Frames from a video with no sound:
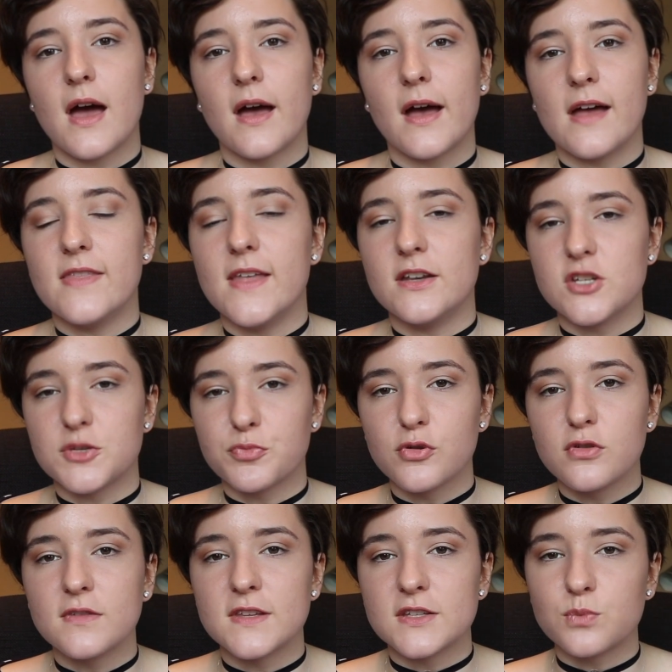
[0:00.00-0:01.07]
and then just
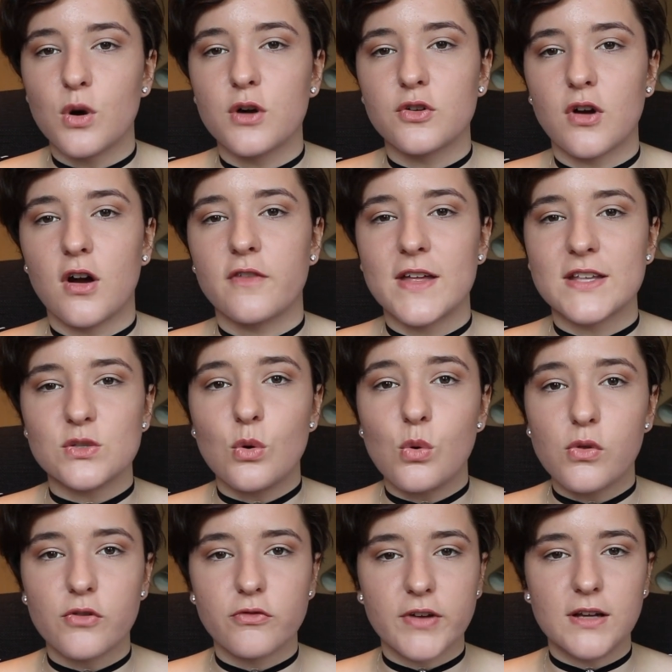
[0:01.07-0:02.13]
proving this one graph. That's
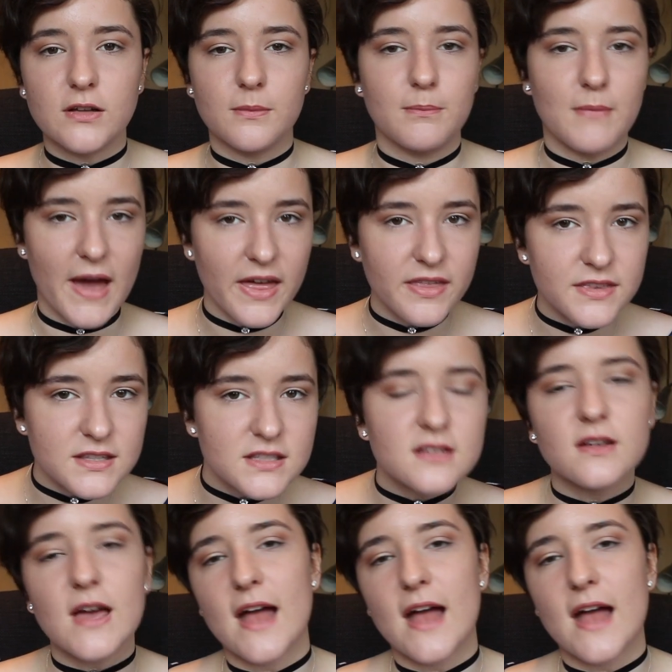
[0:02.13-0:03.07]
all the real maths